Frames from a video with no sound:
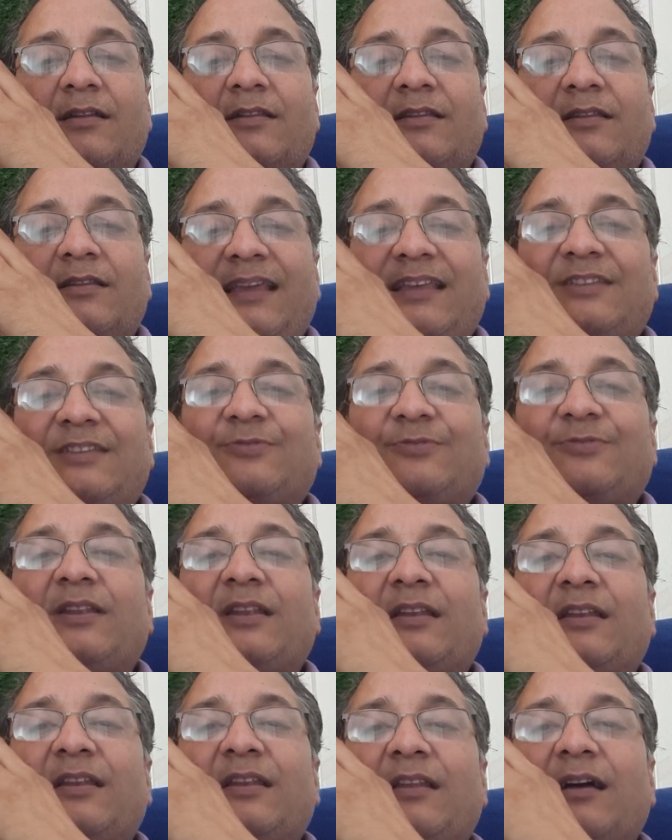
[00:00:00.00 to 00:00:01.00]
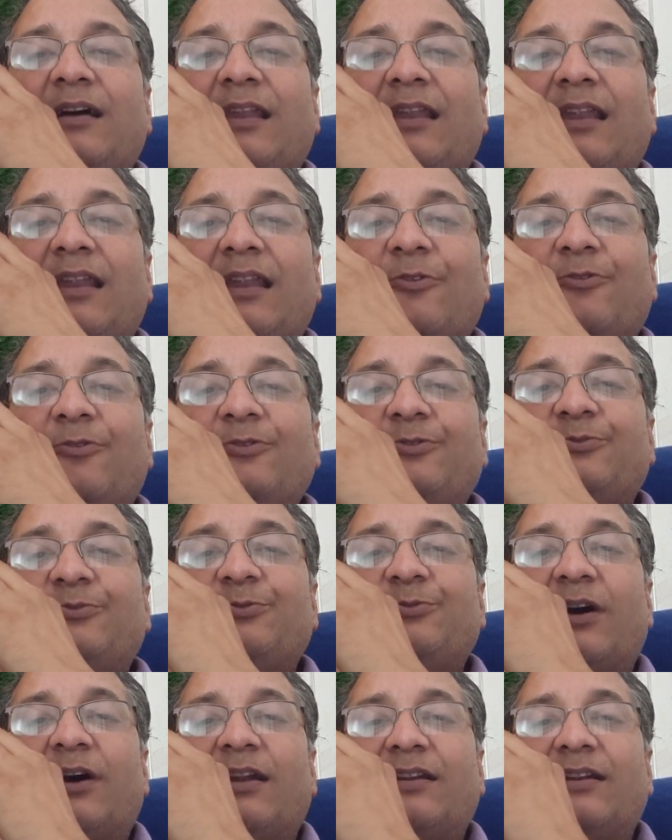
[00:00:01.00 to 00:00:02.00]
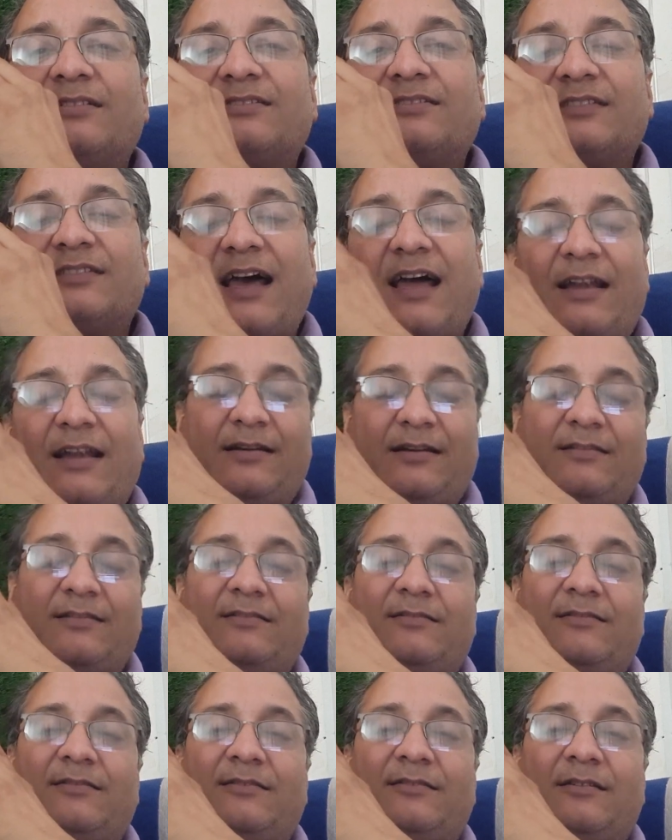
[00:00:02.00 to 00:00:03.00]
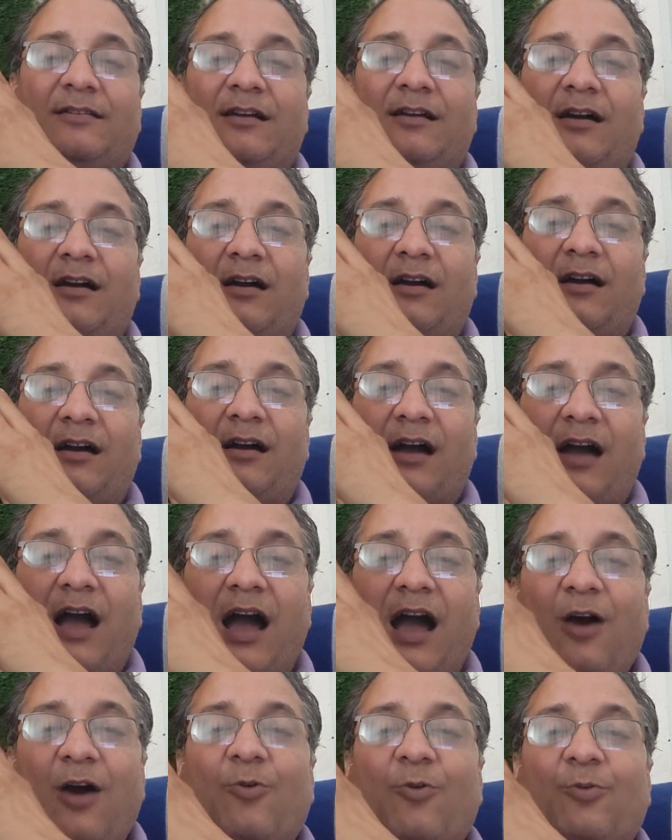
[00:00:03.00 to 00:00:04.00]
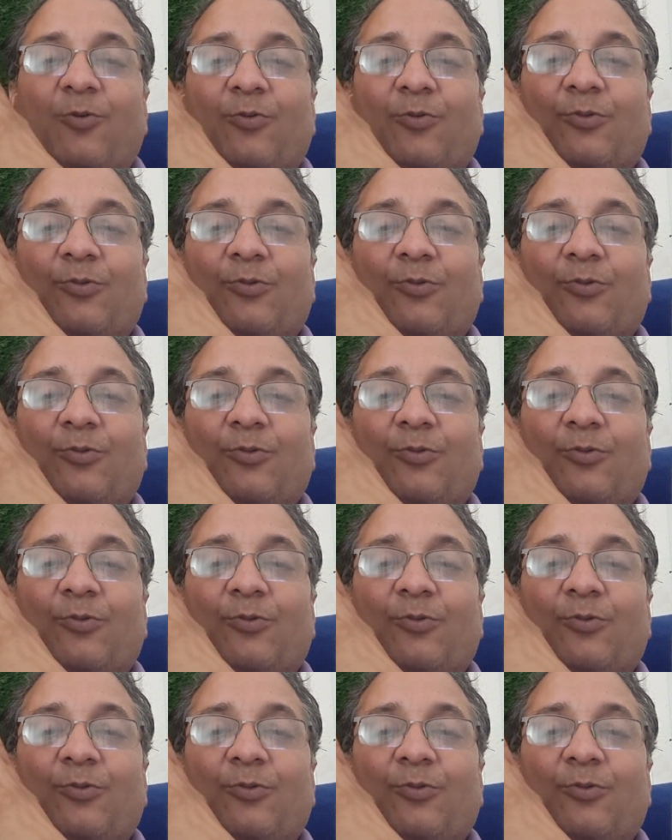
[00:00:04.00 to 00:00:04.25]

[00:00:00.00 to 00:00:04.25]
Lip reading: These will allow you to understand how